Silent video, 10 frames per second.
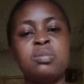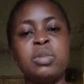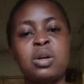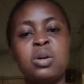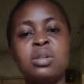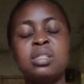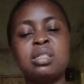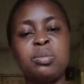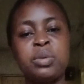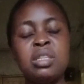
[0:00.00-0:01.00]
because
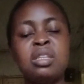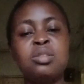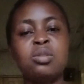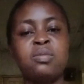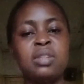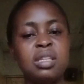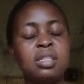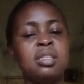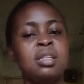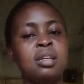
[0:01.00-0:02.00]
the presence of
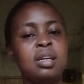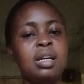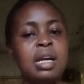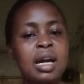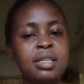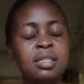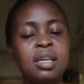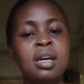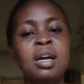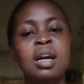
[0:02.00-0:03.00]
this gas
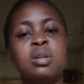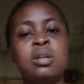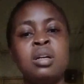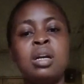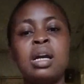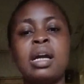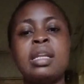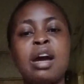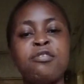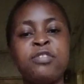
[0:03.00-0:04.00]

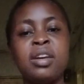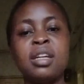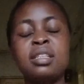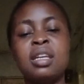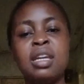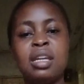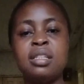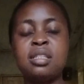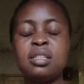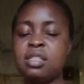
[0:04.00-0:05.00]
can affect
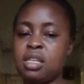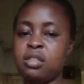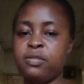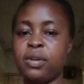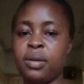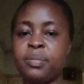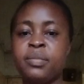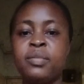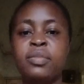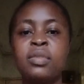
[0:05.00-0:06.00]
heat transfer.
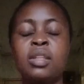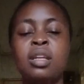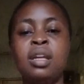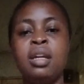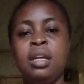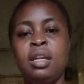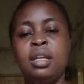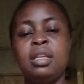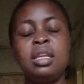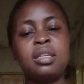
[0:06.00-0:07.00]

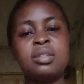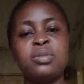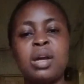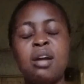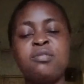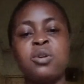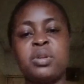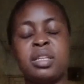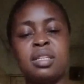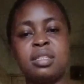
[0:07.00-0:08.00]
Next, we have
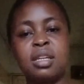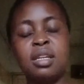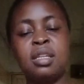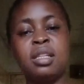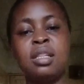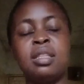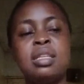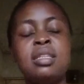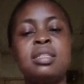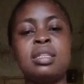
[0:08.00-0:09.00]
condenser.
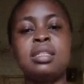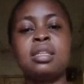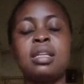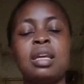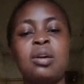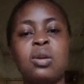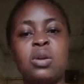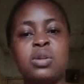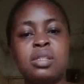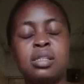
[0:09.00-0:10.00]
This is an
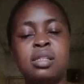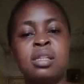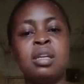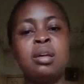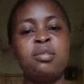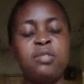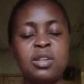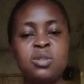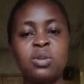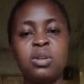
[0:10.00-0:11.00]
enclosed
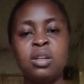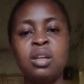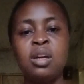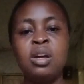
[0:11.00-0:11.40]
vessel